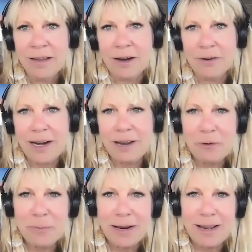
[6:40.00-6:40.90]
All right,
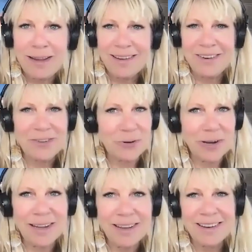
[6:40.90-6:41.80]
everybody, enjoy
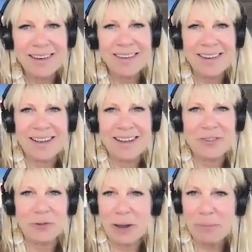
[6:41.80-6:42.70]
it. Uh,
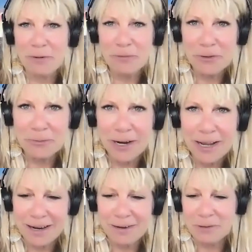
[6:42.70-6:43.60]
strap in for the
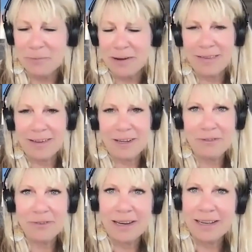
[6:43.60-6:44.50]
ride with
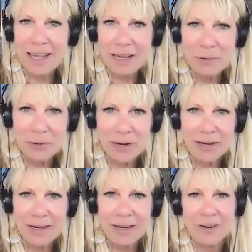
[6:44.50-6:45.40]
myself and Kaye
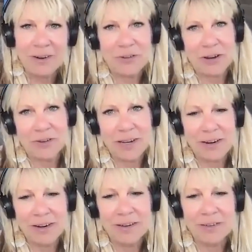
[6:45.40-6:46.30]
Boehning here on
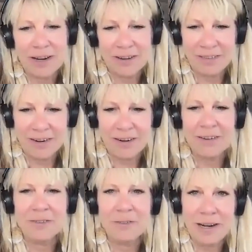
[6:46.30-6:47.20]
Childcare Rockstar
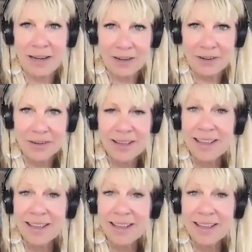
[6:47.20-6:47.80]
Radio.